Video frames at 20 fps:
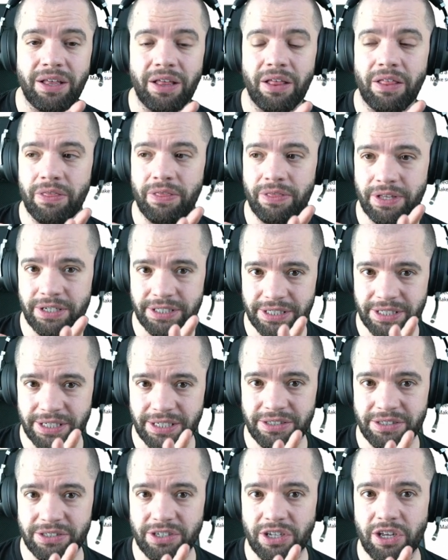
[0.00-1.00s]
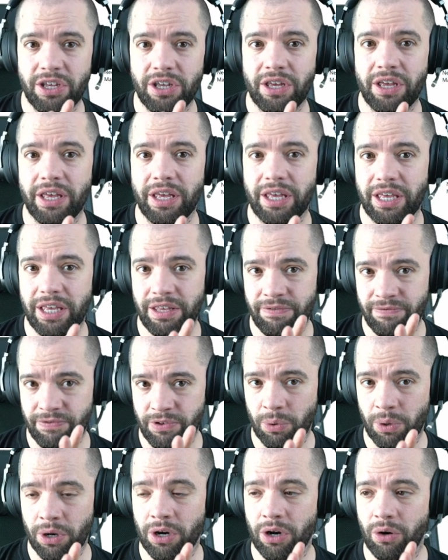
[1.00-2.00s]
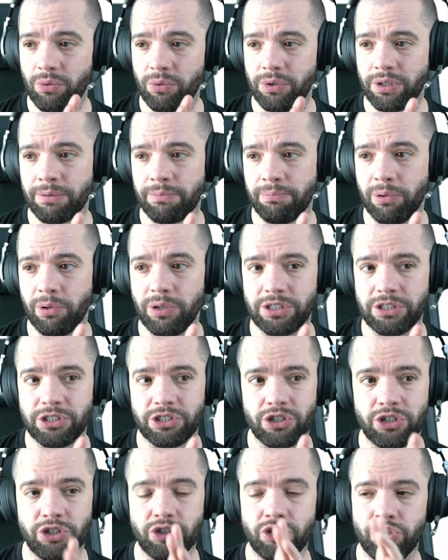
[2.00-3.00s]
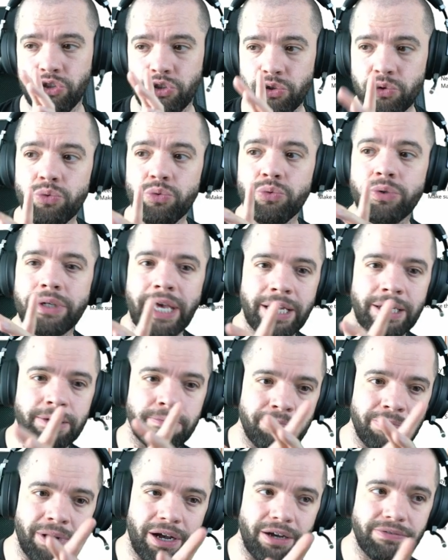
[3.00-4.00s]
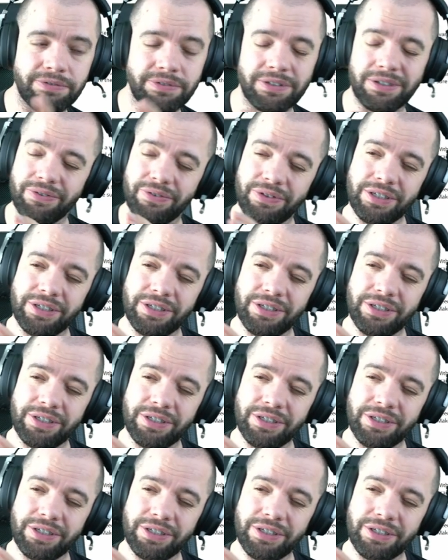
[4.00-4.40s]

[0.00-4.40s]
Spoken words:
This is, if you are holding a point, you get buffed.